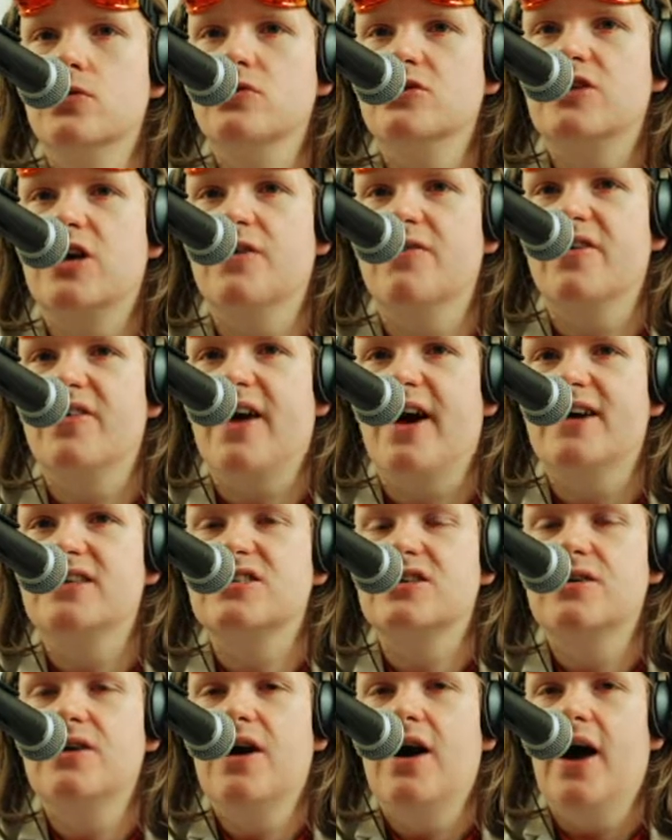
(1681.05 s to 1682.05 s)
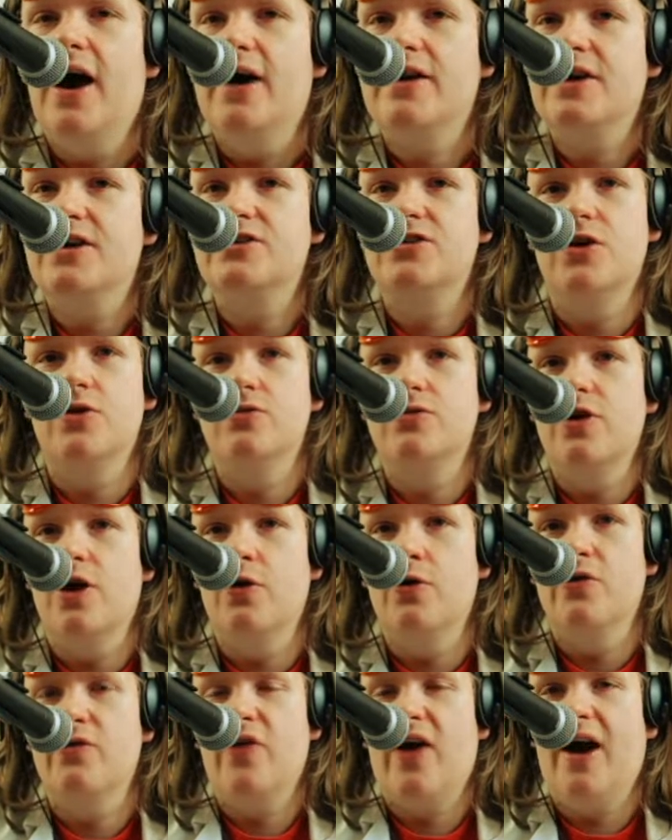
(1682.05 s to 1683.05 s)
cover that, and I don't know
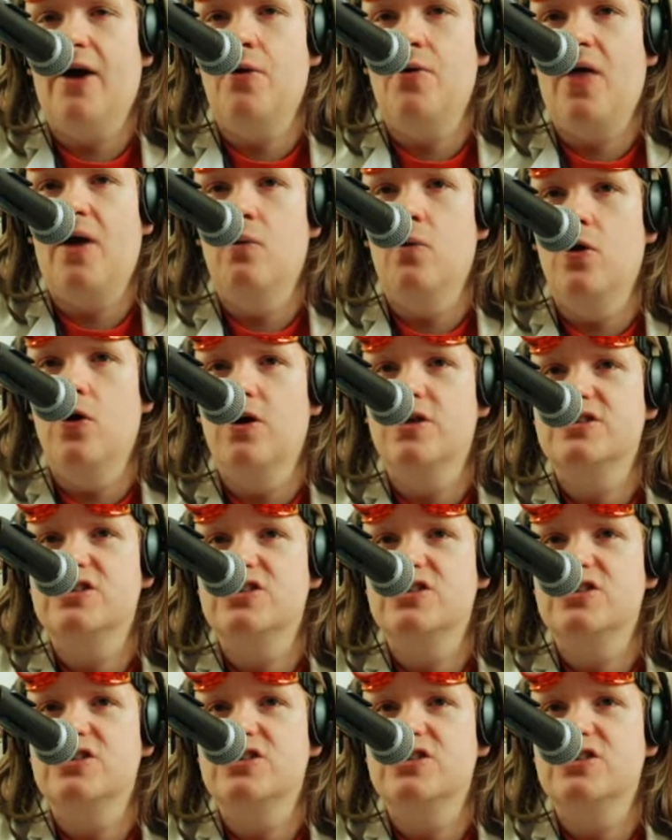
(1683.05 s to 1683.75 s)
if how that works is